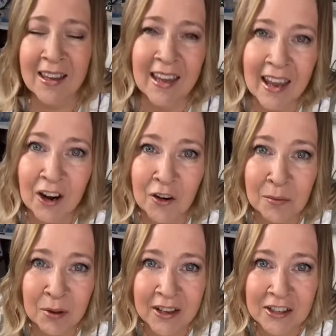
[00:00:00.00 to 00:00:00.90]
Carrie,
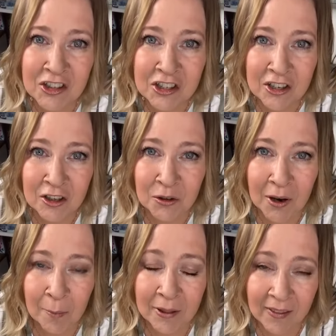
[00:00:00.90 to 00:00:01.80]
bless you. I'm